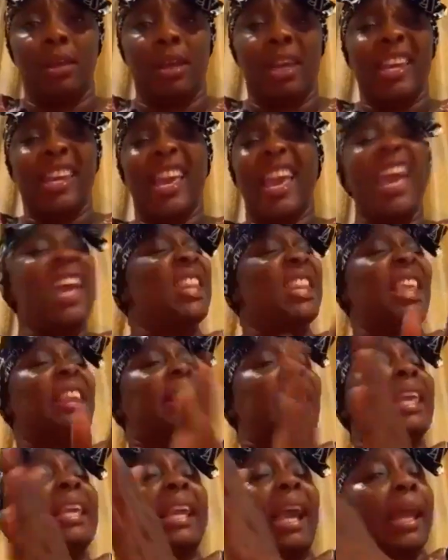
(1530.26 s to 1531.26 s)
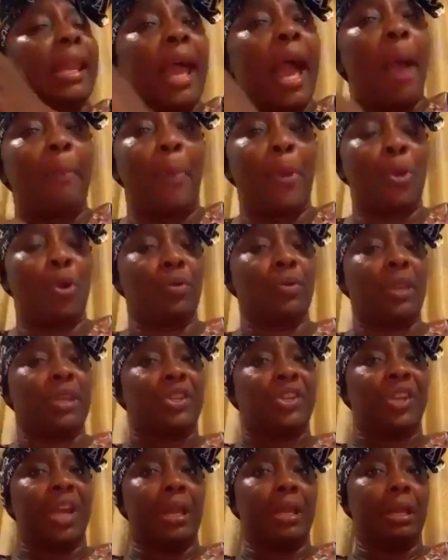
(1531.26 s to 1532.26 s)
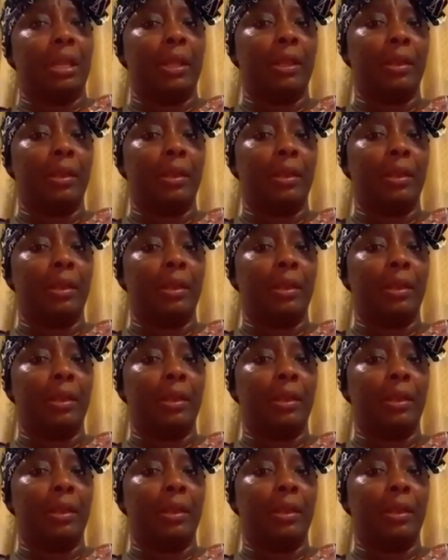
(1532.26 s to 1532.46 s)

anything can happen on the journey.